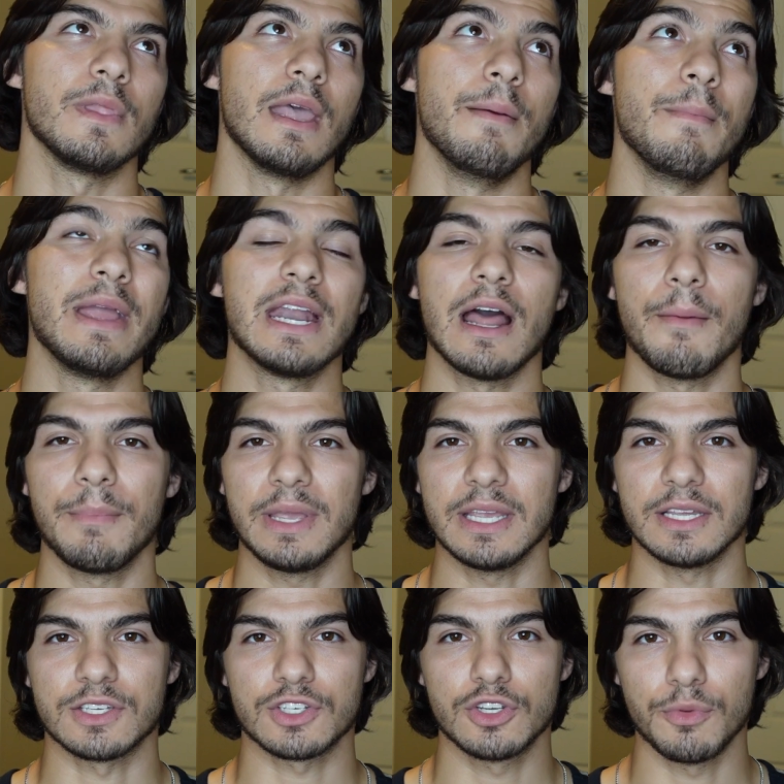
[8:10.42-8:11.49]
it may not
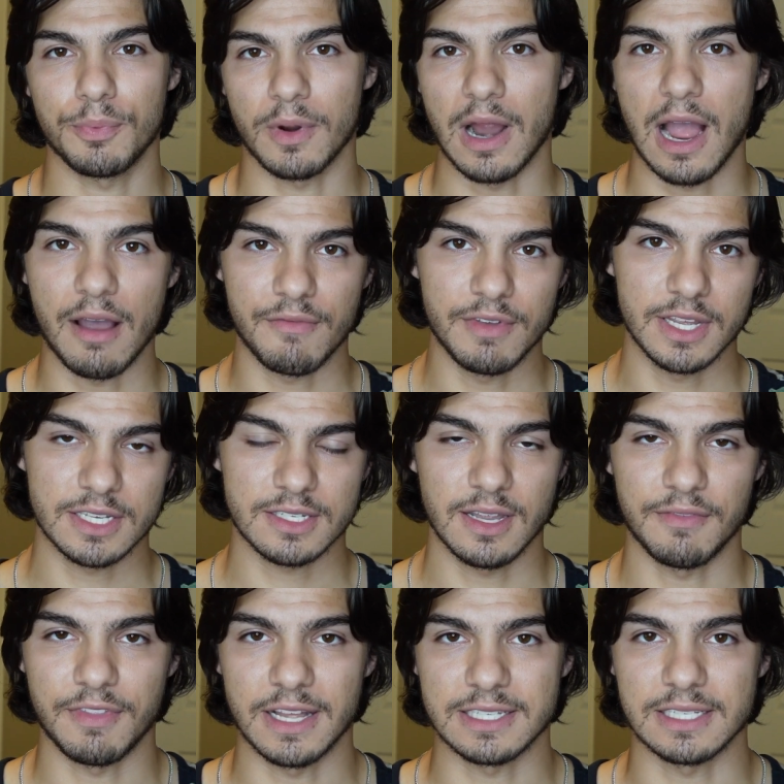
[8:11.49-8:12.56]
be super obvious
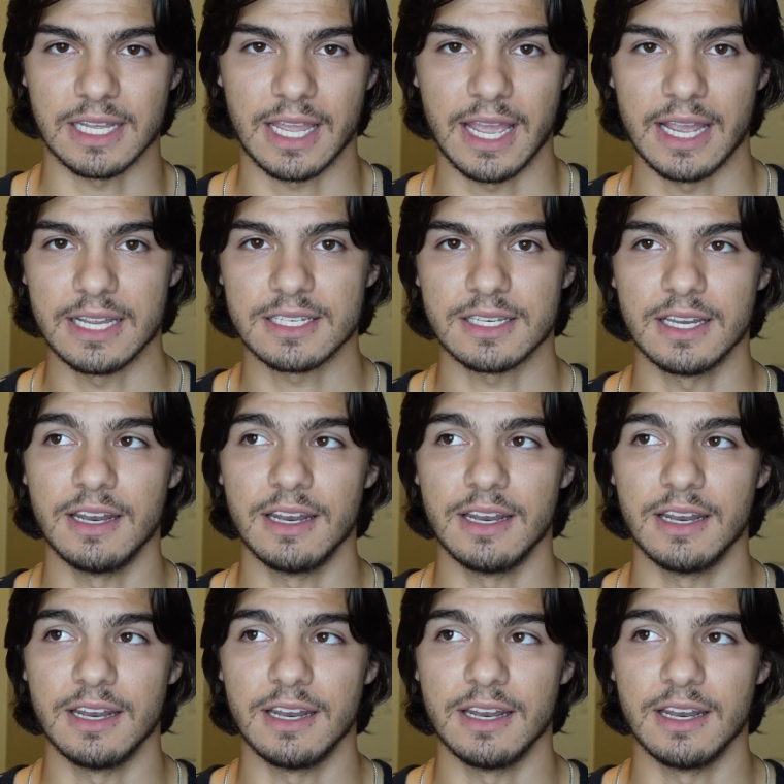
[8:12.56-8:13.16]
if that's the case.